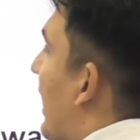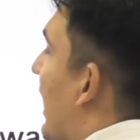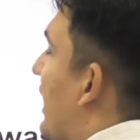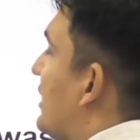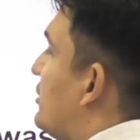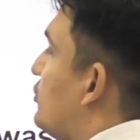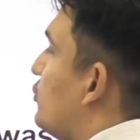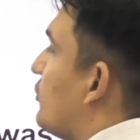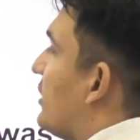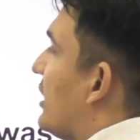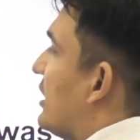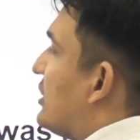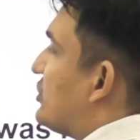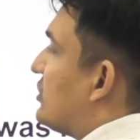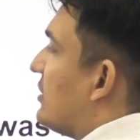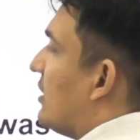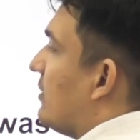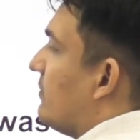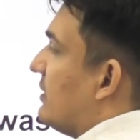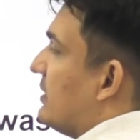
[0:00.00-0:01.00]

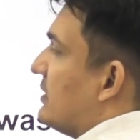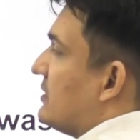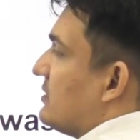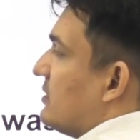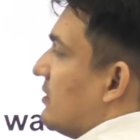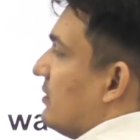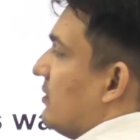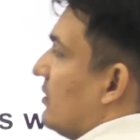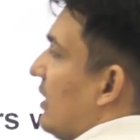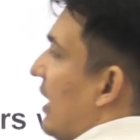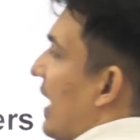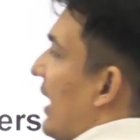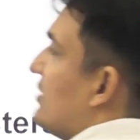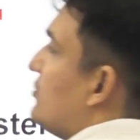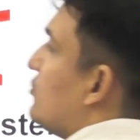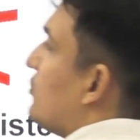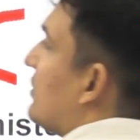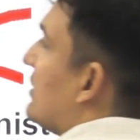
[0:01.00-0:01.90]
educational minister, as you